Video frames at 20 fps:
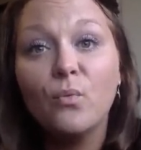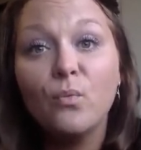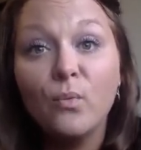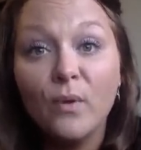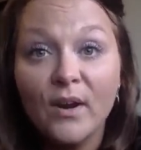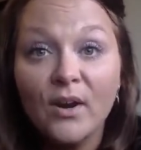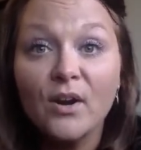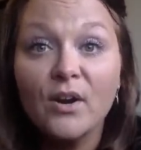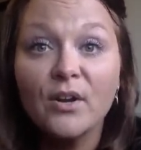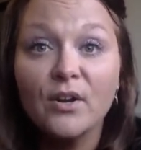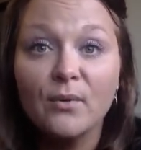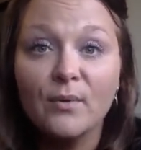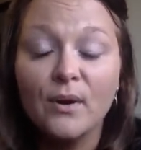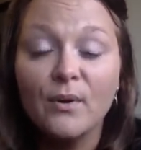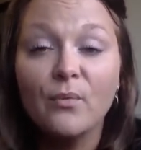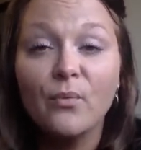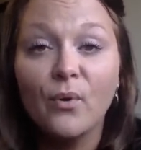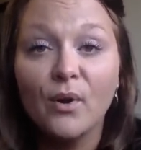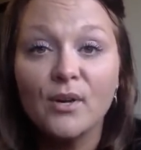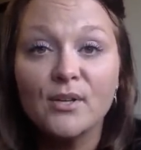we are going to
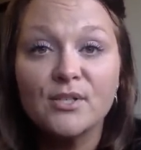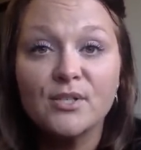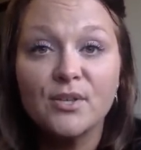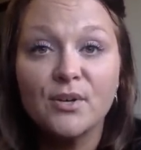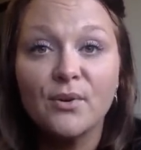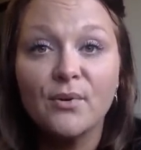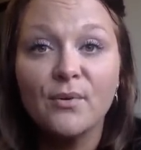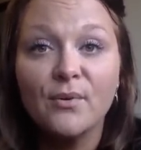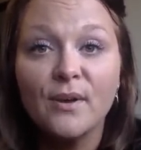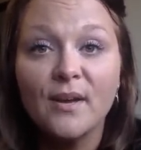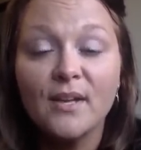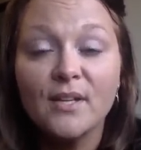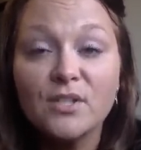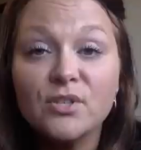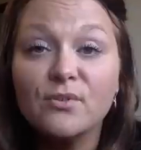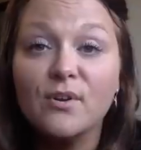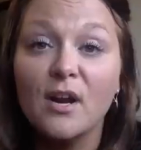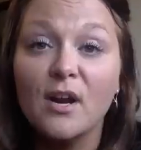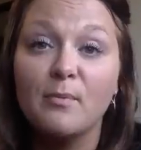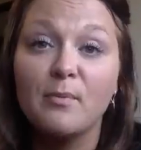reward you in
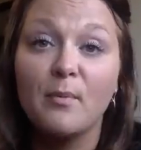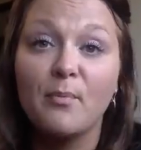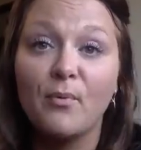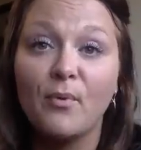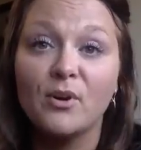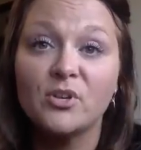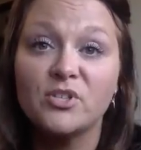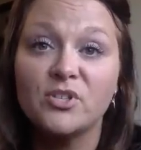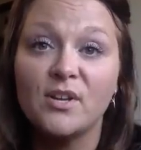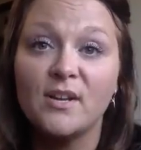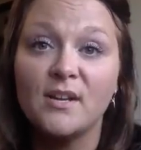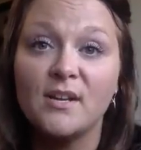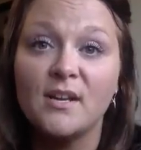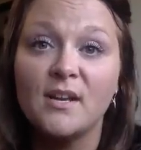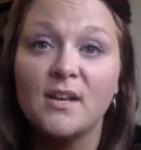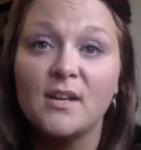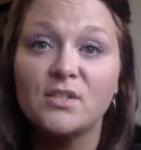direct proportion